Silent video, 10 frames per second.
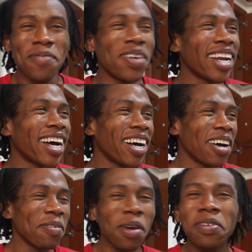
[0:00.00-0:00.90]

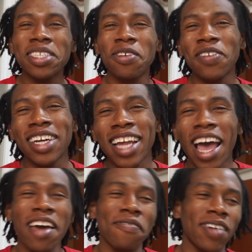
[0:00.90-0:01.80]
but it was still fun.
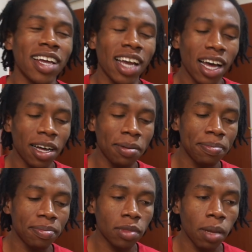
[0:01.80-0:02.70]
I had
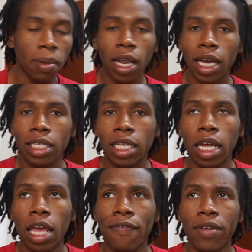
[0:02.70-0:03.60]
fun. But like I
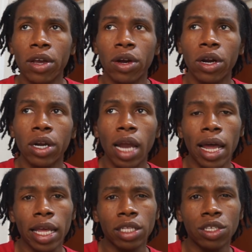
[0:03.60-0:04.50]
said, if you're
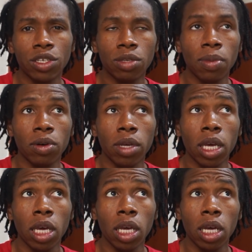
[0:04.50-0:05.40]
not into
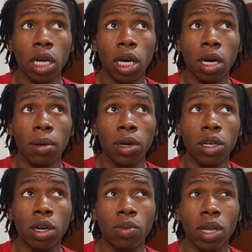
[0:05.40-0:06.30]
smoking or
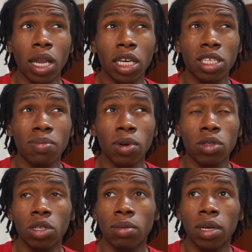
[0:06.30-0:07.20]
you don't really like
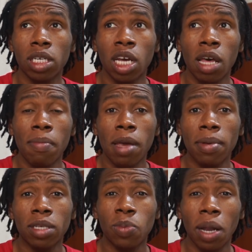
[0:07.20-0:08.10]
smoke too much,
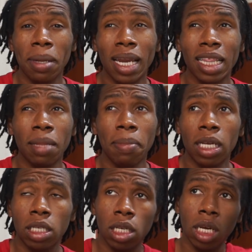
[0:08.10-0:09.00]
maybe it's probably not the
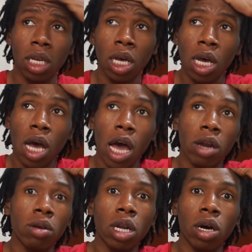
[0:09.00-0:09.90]
best scene. I
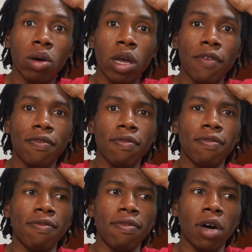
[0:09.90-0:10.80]
don't know
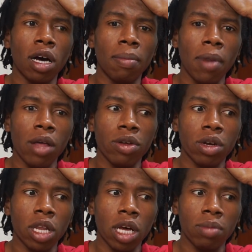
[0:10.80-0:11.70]
if other
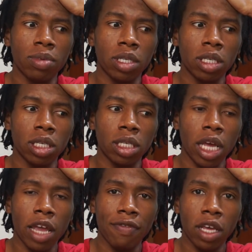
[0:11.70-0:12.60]
clubs say